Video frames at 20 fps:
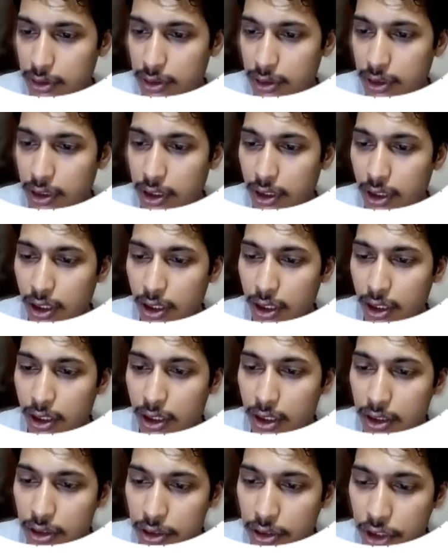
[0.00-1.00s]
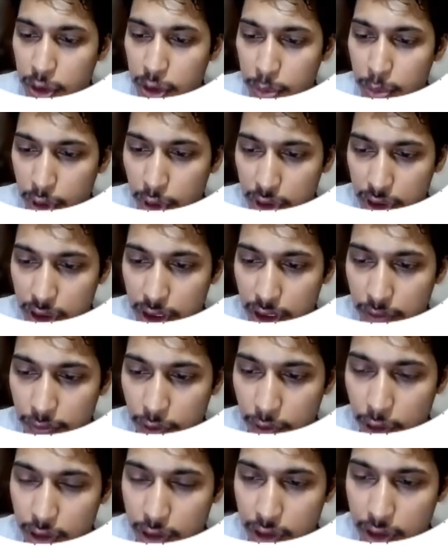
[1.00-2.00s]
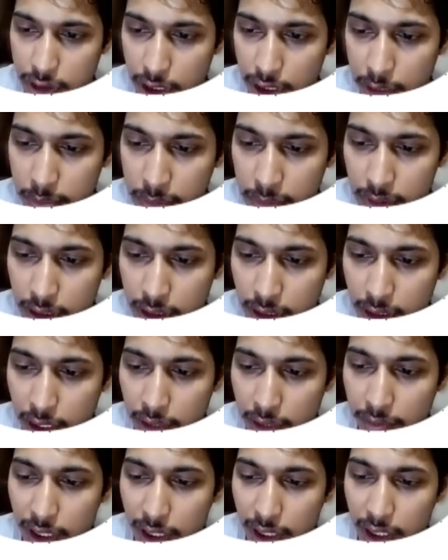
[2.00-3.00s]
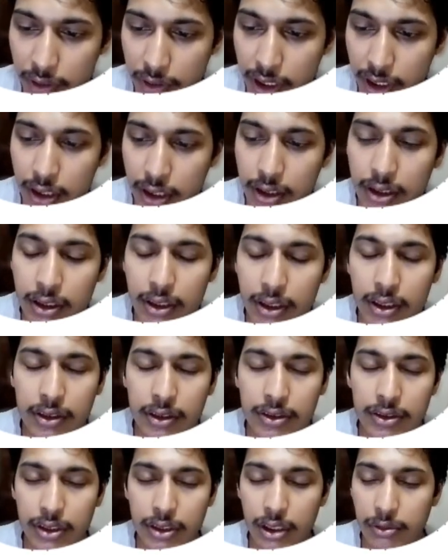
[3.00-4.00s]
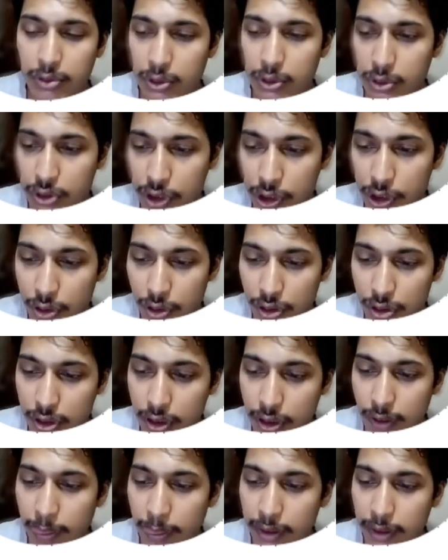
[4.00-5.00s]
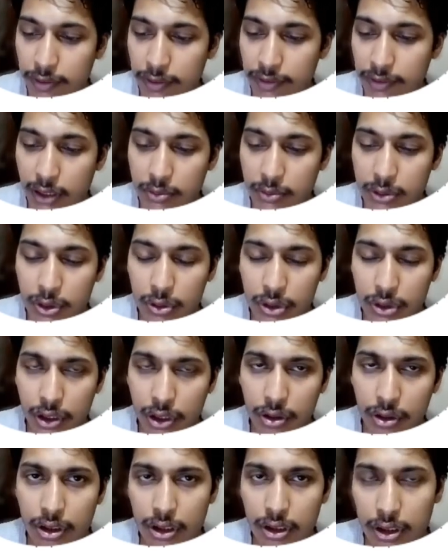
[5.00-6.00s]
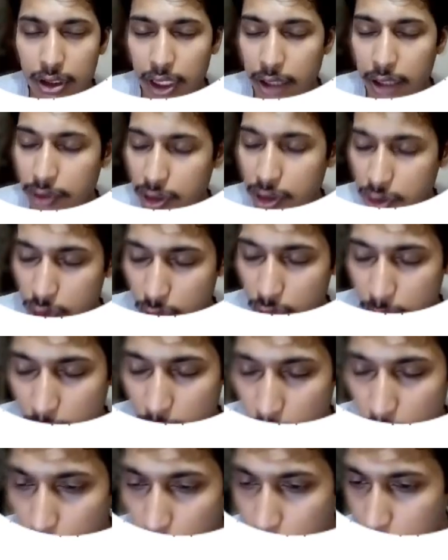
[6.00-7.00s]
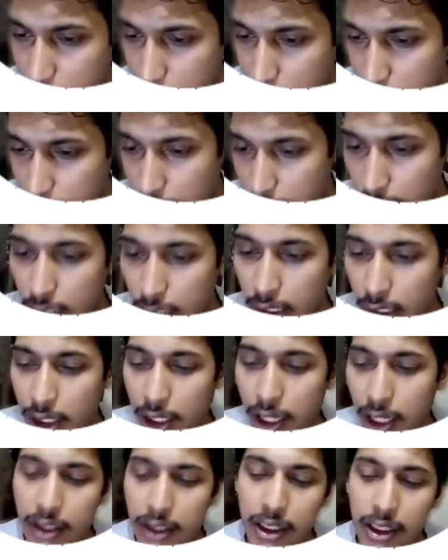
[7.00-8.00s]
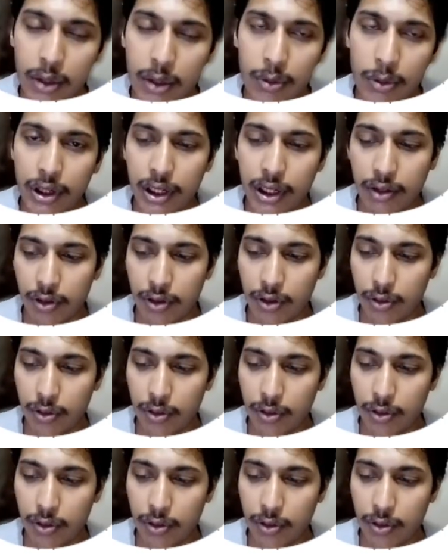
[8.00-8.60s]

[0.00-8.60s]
This procedure follow the same whenever it comes to 0. If comes to 0, then we stop the whole procedure and calculate our all things.